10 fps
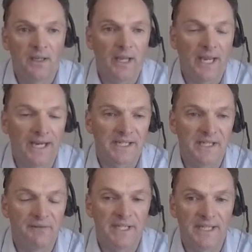
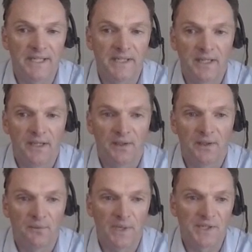activities
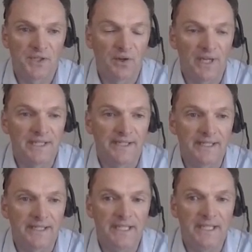that, once you got into
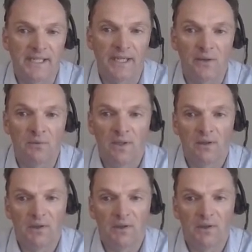the detail,